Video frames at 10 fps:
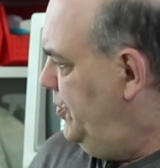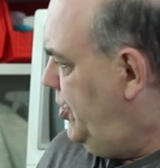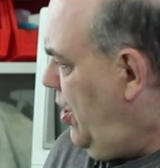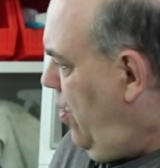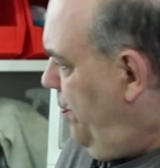
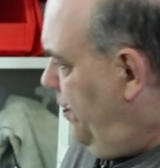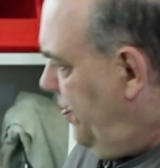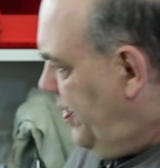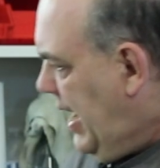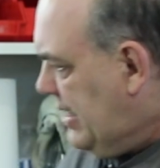So
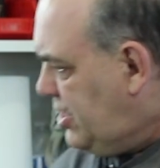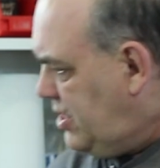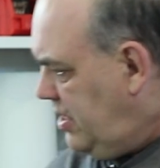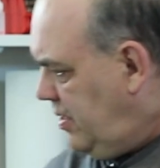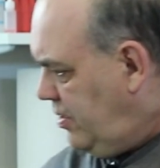
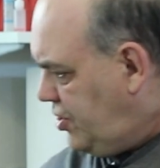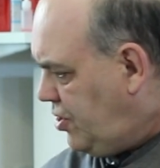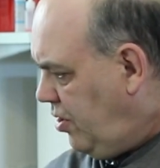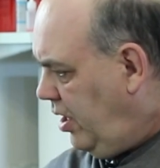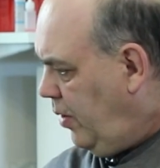that's
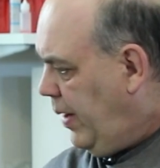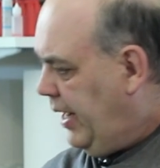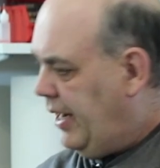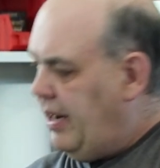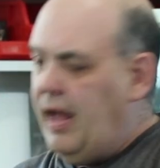certainly
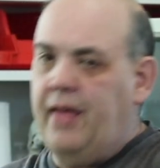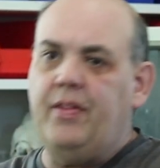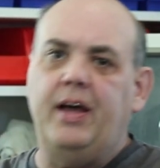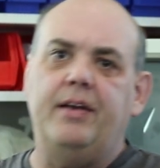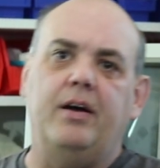waiting. And
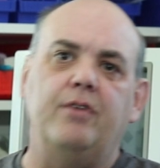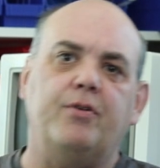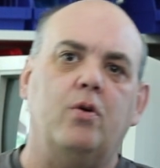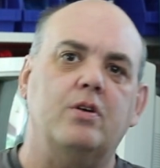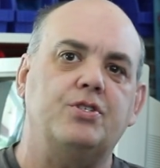then, of
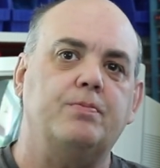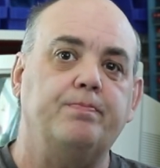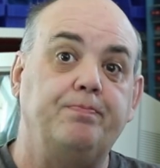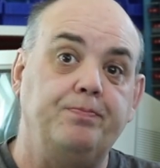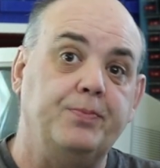course,
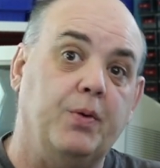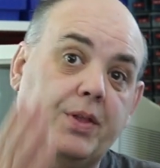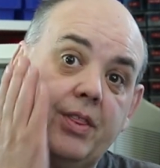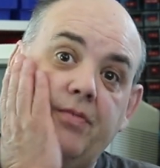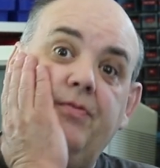
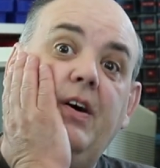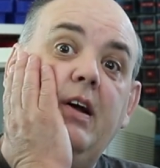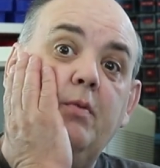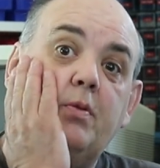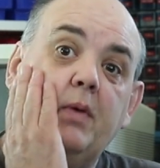with the
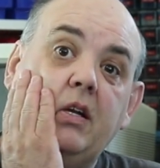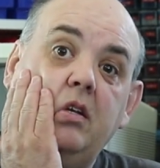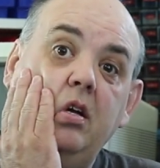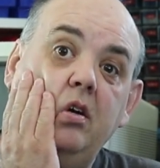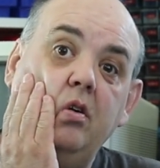fun with my
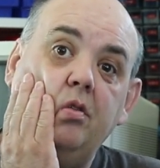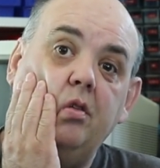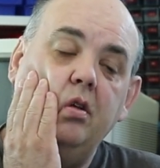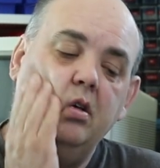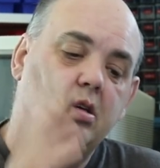
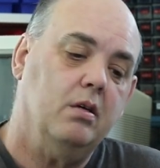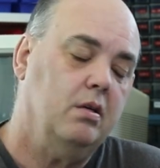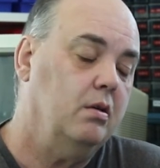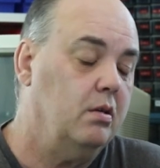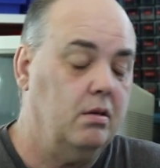tooth,
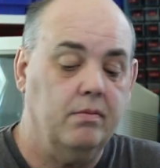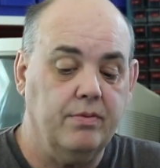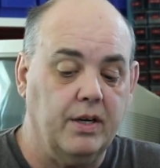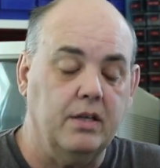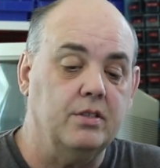
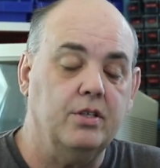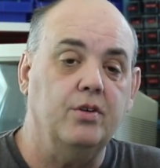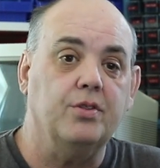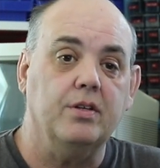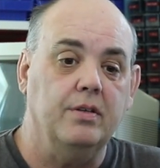freaking
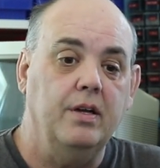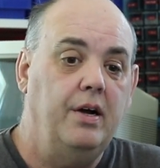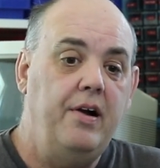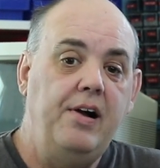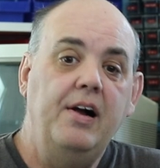tooth, and
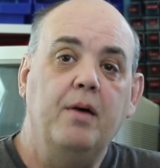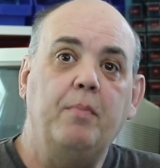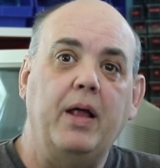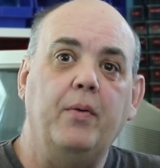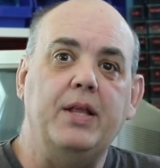
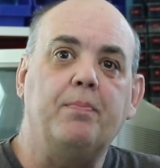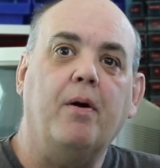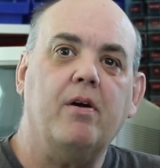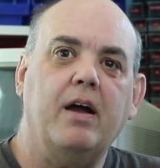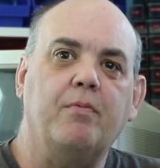By the way, the
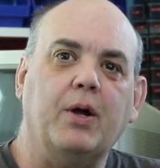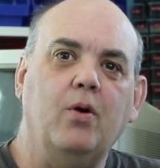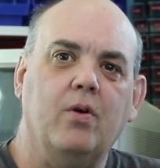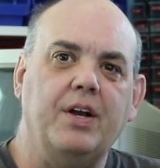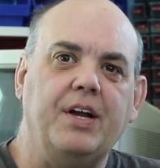part I
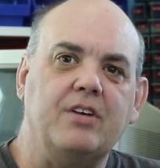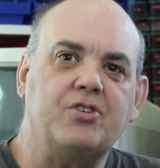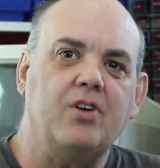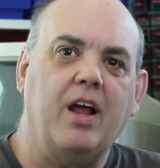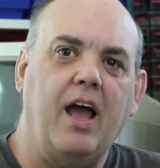recorded
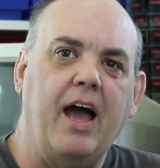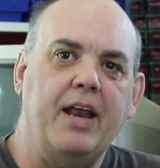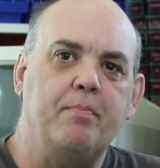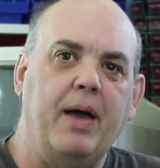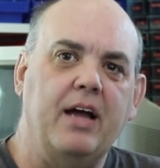yesterday, I
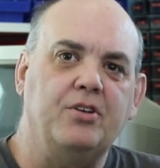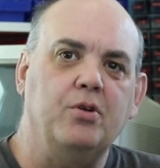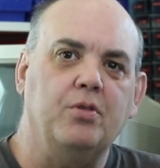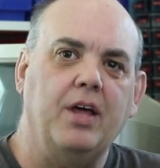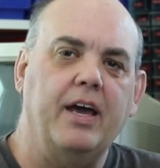had a bad
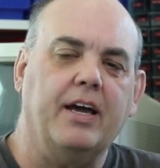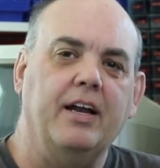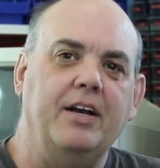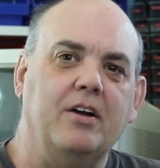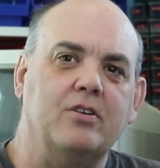toothache,
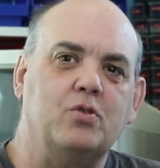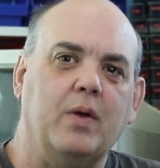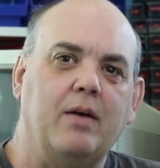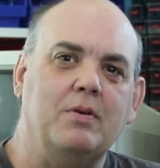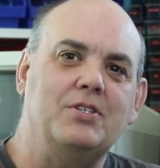and I noticed
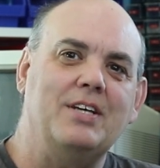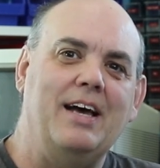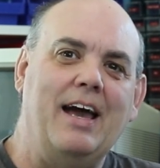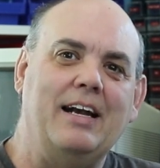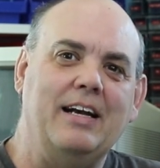when I was
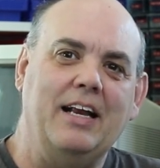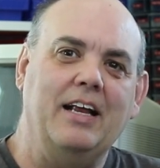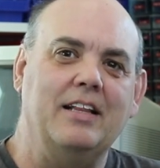editing